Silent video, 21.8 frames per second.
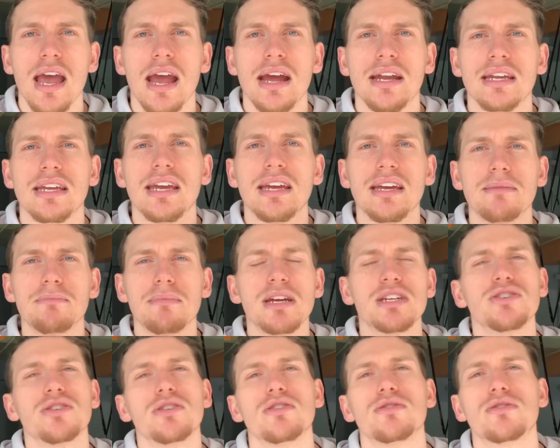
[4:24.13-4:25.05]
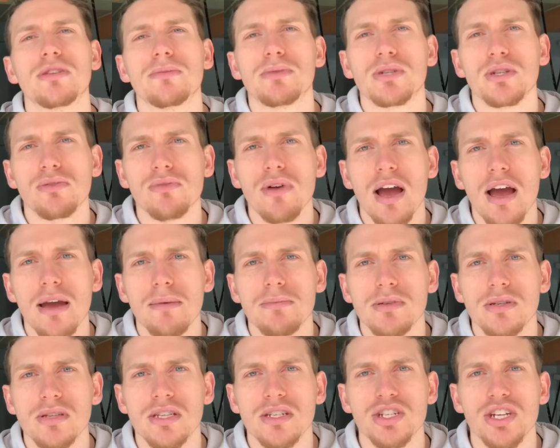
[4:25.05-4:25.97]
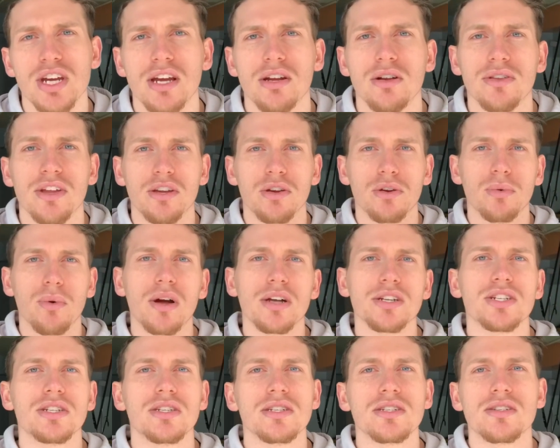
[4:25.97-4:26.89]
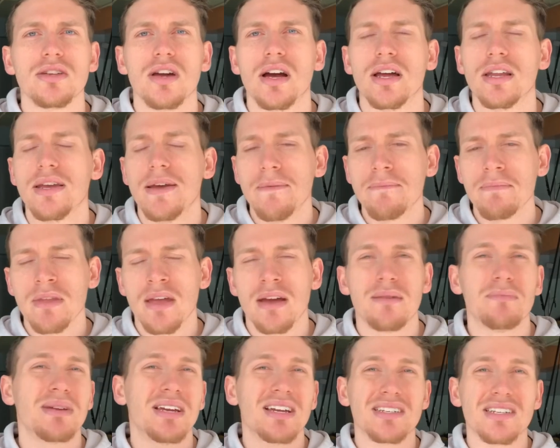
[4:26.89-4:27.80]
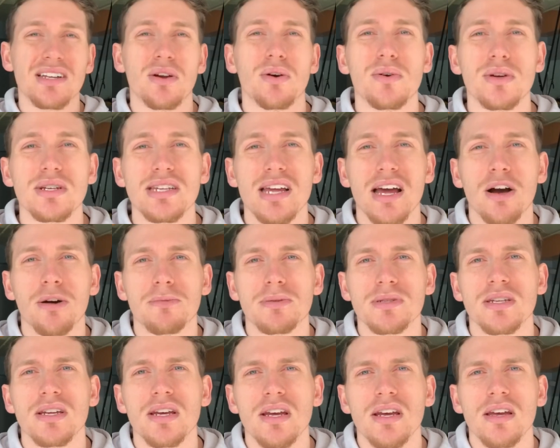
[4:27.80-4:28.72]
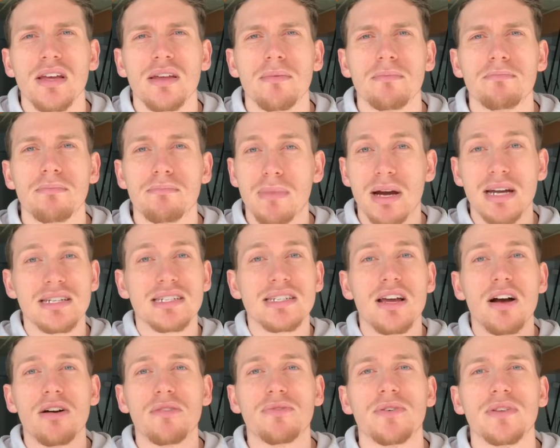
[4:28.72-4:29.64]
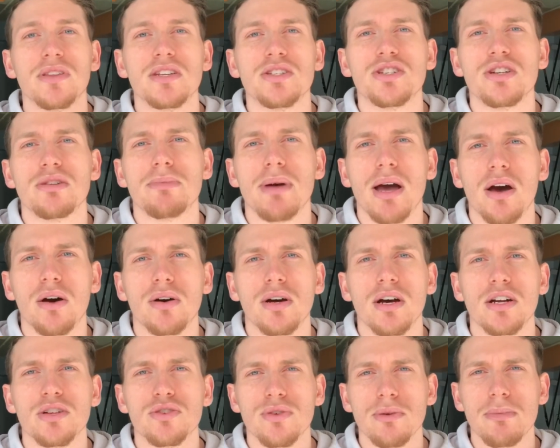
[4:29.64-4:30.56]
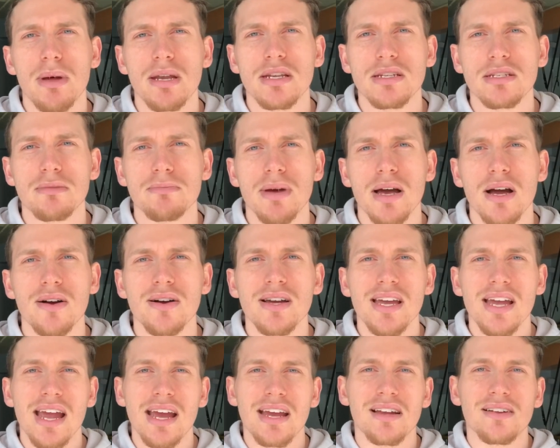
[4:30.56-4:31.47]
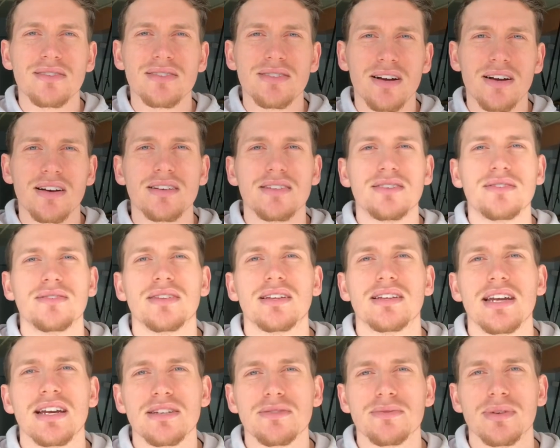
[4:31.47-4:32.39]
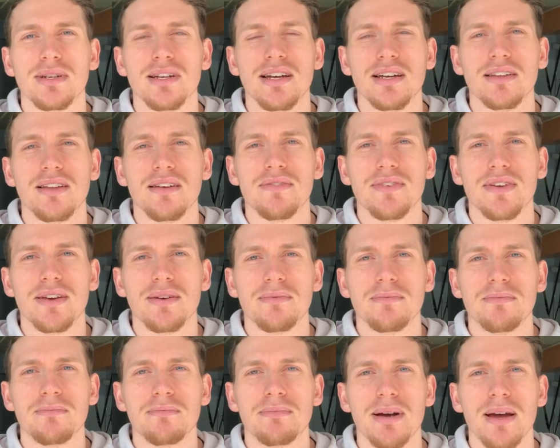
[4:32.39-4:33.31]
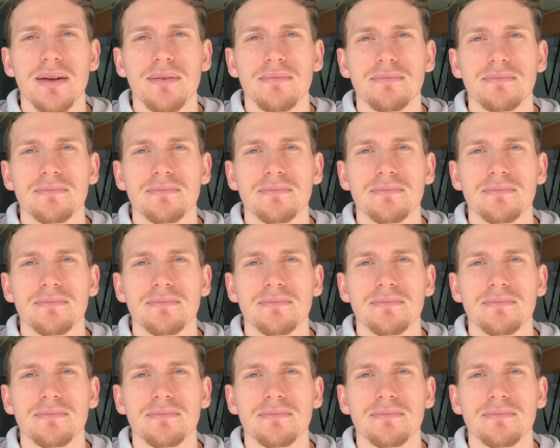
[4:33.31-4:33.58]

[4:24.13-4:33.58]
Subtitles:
And again, make sure you subscribe to the channel that you're watching this on, because it always helps myself and the gym out a tremendous amount. And I'll talk to you in the next one. I love you. Bye.